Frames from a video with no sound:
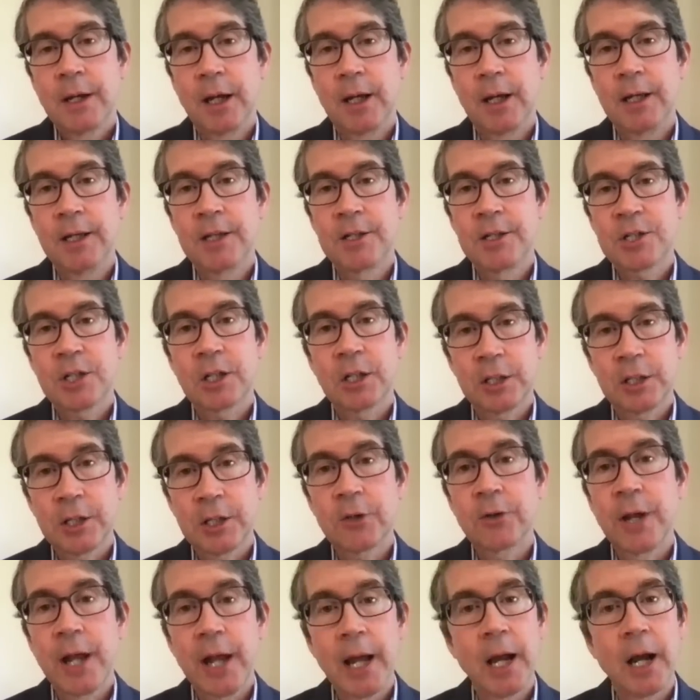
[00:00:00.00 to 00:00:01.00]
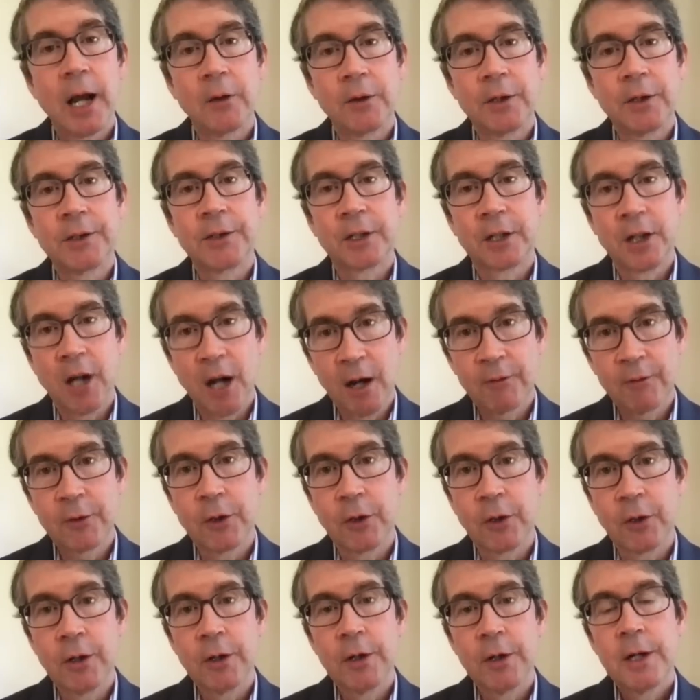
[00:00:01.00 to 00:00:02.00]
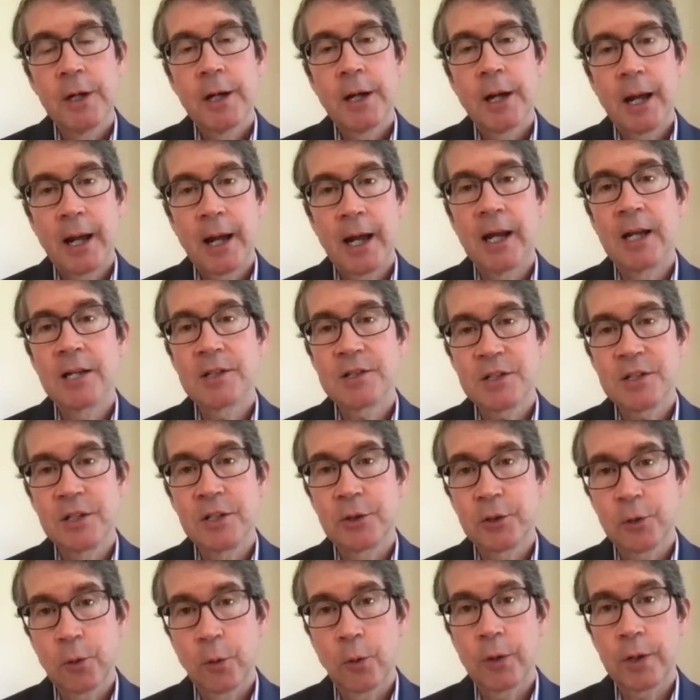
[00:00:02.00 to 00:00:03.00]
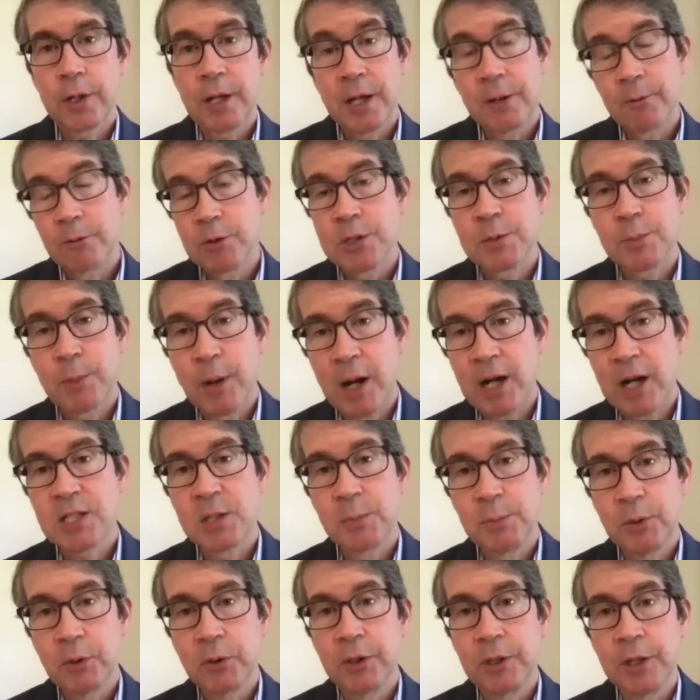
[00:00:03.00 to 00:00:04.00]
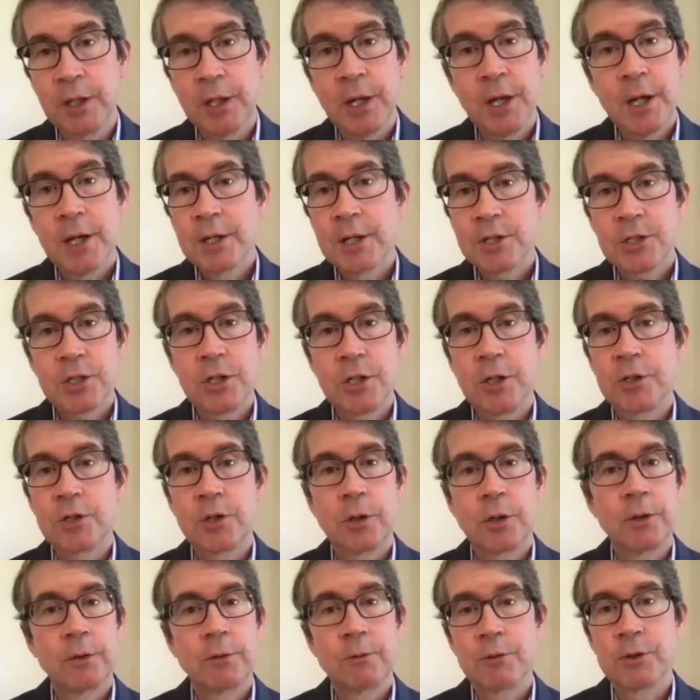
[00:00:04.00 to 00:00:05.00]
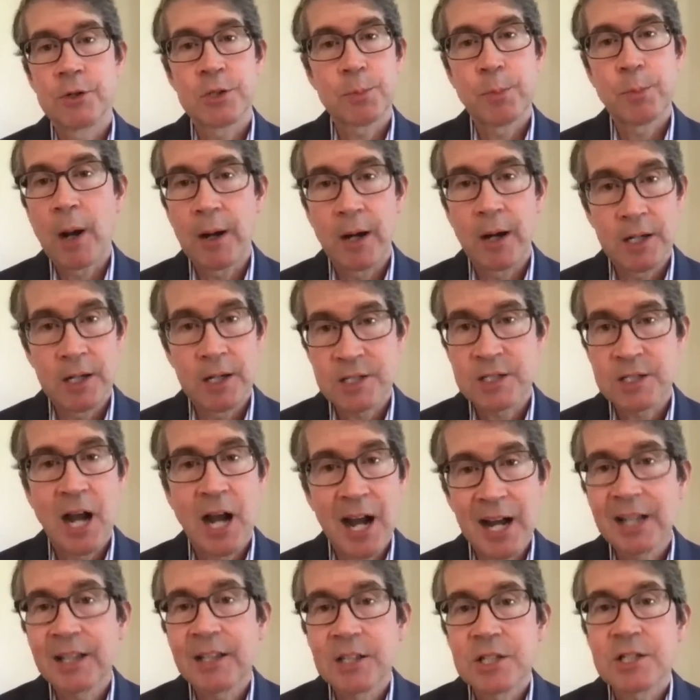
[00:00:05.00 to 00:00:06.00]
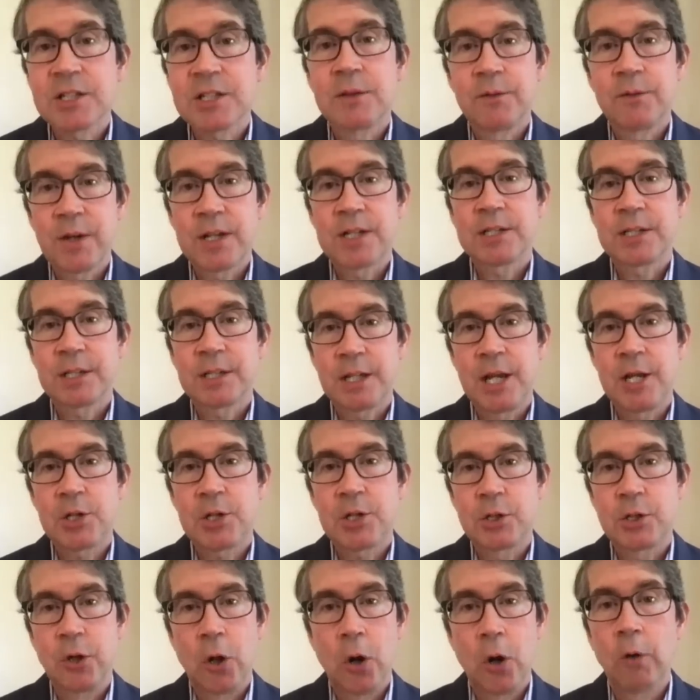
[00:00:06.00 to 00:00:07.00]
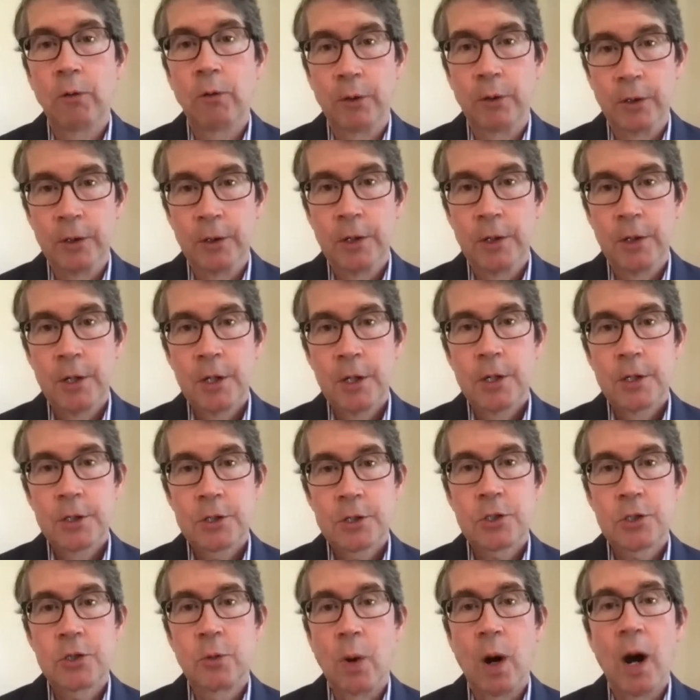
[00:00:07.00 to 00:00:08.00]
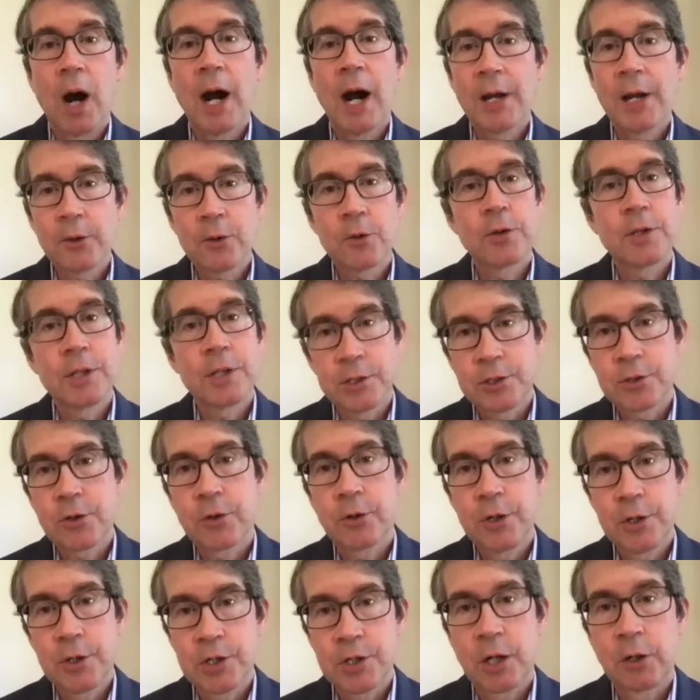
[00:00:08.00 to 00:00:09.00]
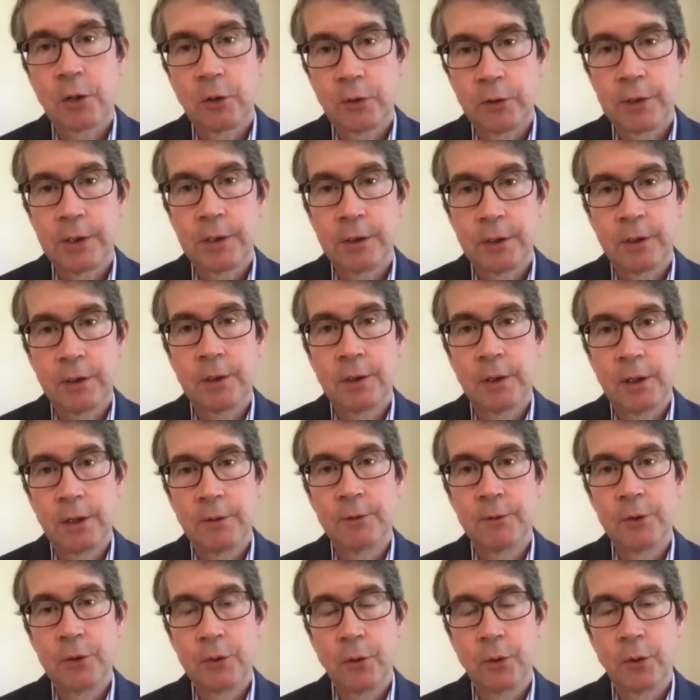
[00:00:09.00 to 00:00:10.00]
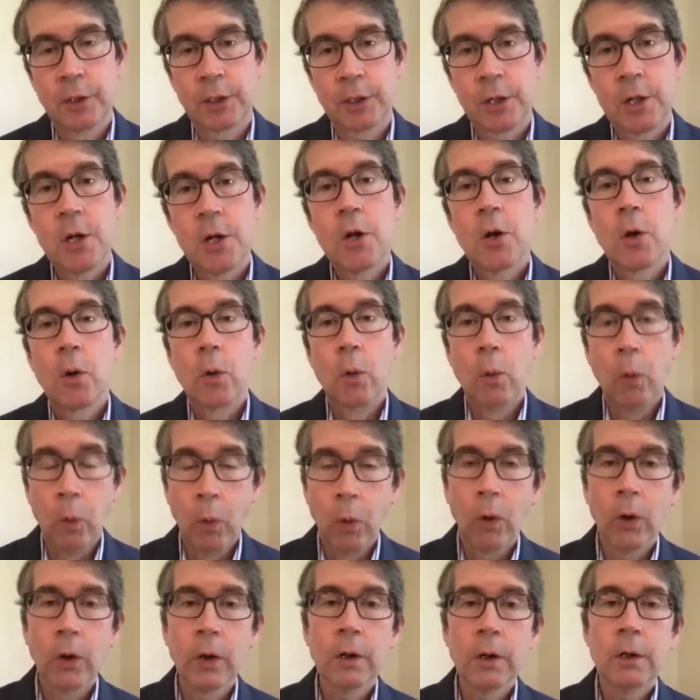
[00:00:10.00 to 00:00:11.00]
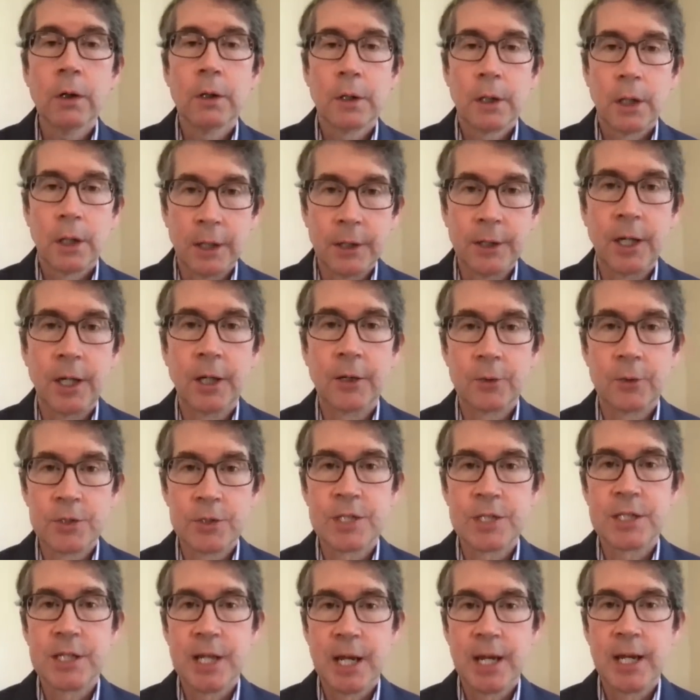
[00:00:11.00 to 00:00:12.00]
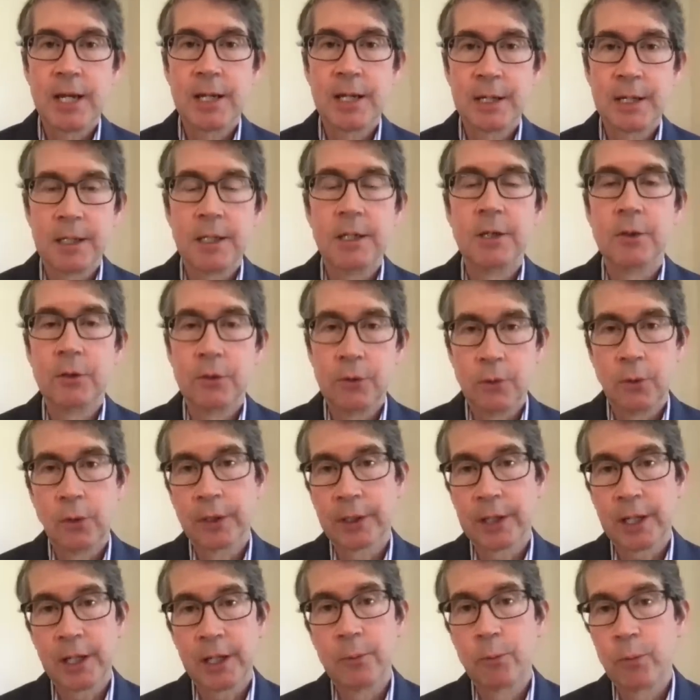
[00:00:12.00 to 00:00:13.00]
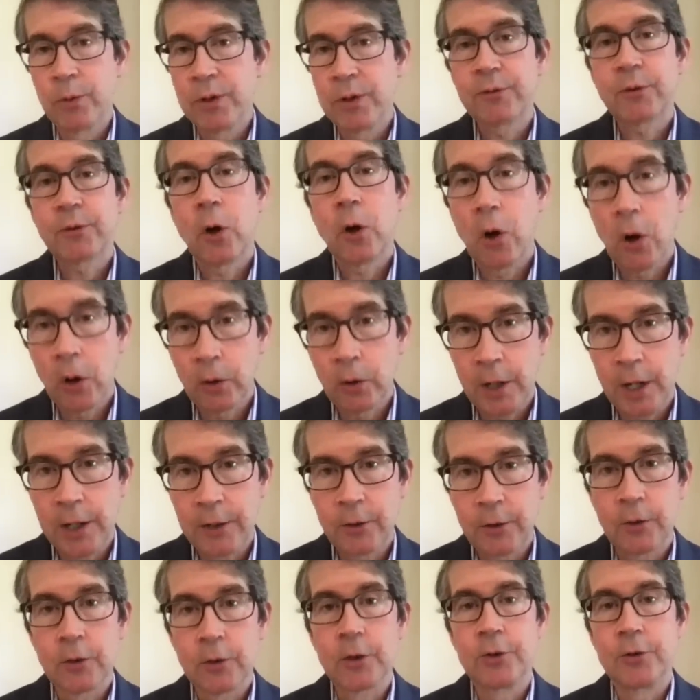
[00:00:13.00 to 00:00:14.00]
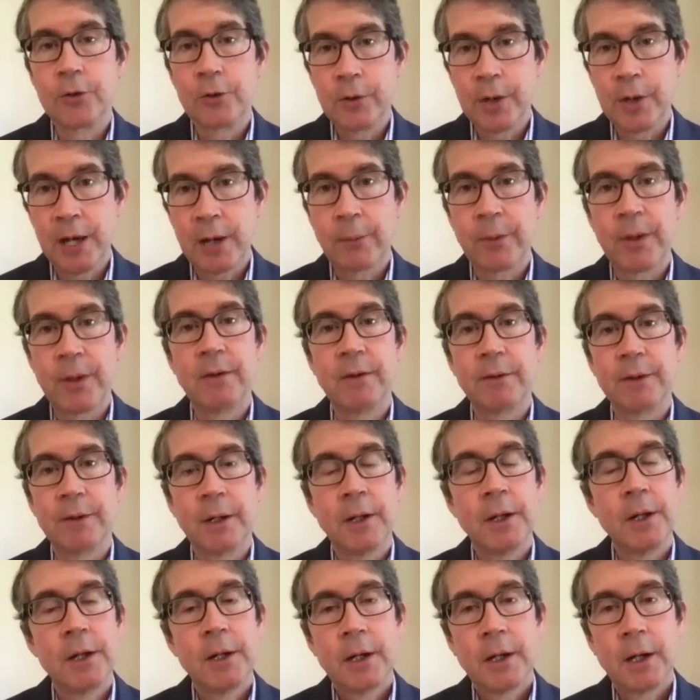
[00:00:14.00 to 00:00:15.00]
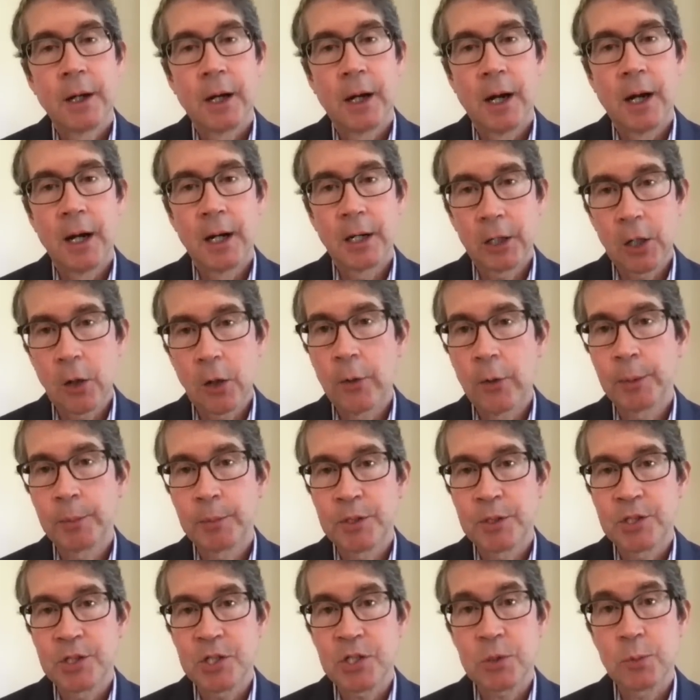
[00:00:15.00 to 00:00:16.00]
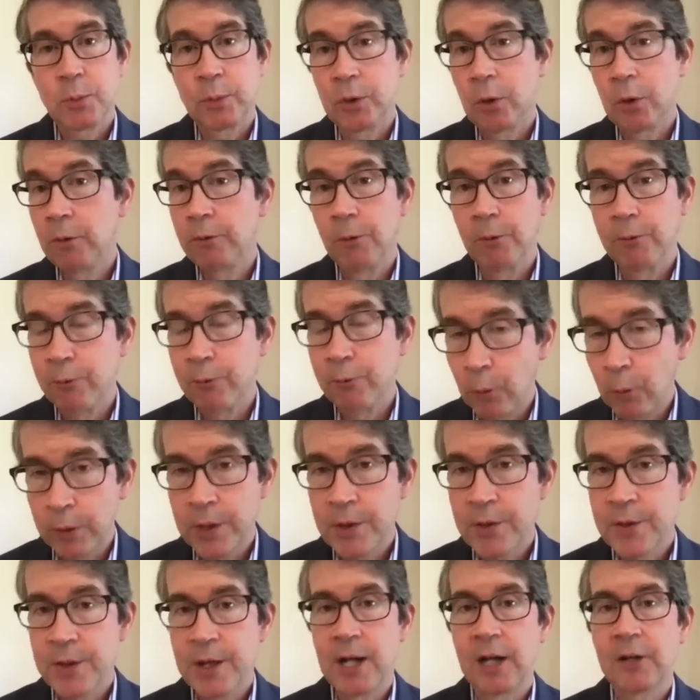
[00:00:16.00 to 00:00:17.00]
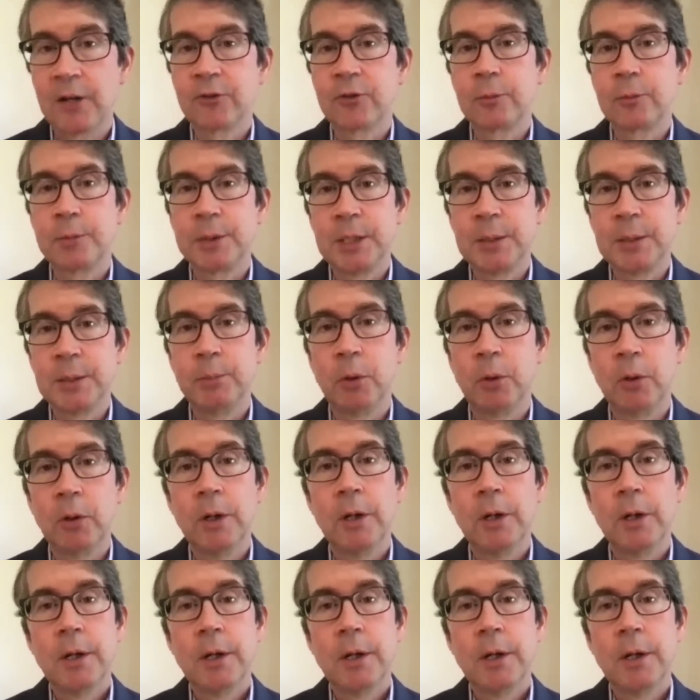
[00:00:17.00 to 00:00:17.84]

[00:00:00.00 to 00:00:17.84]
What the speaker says: It's clear now that the governor has the authority and responsibility to assign this investigation over to either the Attorney General of New York or another DA in New York. And we've called on her to do that. We have an ongoing petition with over 40,000 people